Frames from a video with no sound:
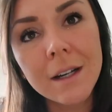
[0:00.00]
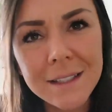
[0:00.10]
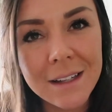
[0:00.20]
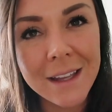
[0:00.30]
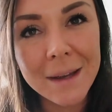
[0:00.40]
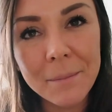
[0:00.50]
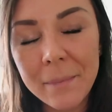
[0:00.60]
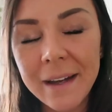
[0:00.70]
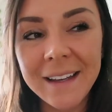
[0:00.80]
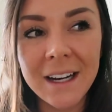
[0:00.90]
I still am,
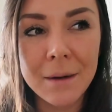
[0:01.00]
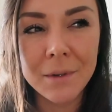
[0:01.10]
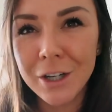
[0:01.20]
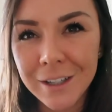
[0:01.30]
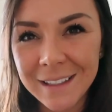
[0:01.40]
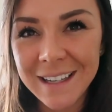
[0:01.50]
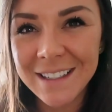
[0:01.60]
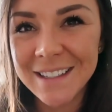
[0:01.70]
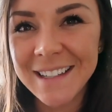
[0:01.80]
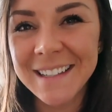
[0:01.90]
but currently I
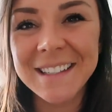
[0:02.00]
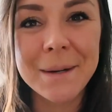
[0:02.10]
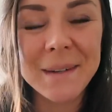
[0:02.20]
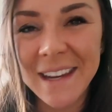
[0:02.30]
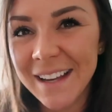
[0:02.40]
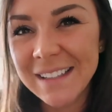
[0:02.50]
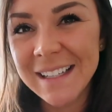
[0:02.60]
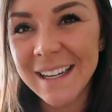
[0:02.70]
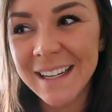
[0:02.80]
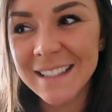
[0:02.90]
just had to stop taking
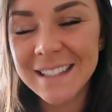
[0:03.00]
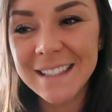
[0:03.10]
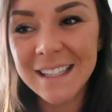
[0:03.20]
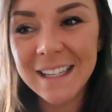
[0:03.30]
clients